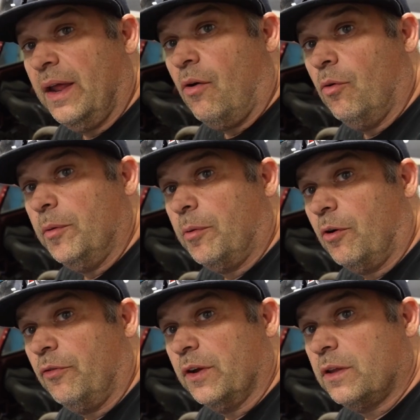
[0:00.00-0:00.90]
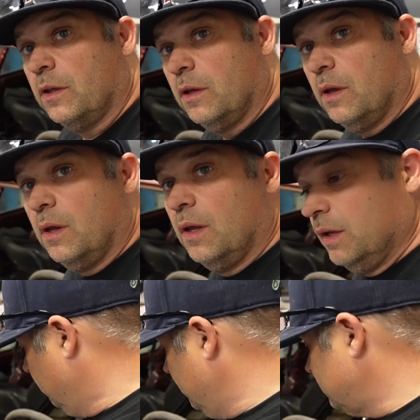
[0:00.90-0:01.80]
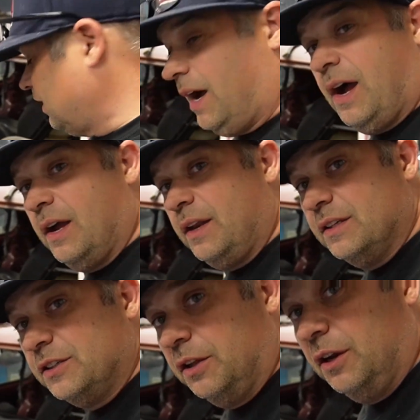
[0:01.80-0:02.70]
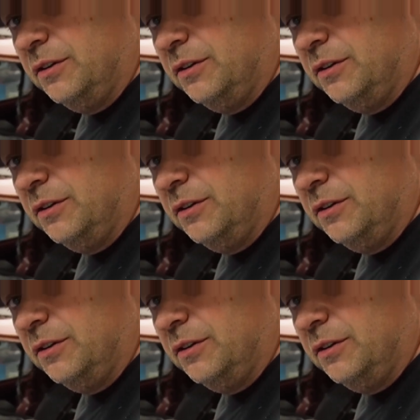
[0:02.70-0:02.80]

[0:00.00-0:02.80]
that will be perfect. This side is a little